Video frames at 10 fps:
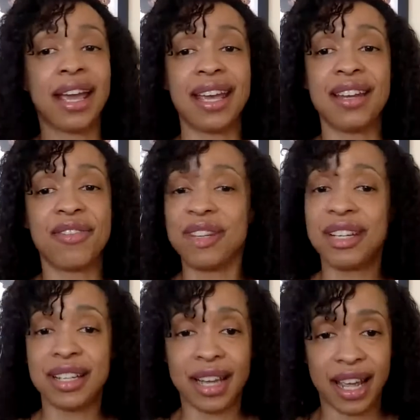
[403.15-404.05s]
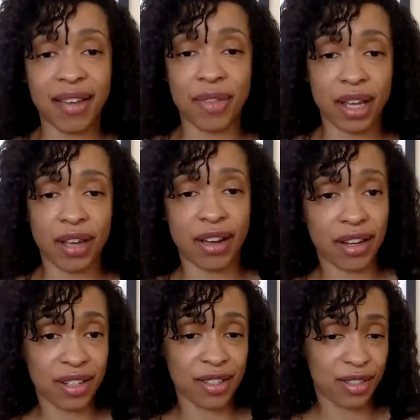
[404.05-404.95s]
And if he didn't have that
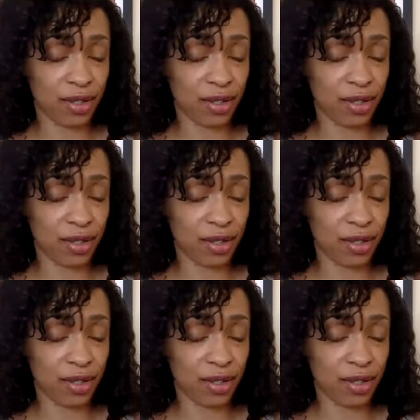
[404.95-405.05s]
audience,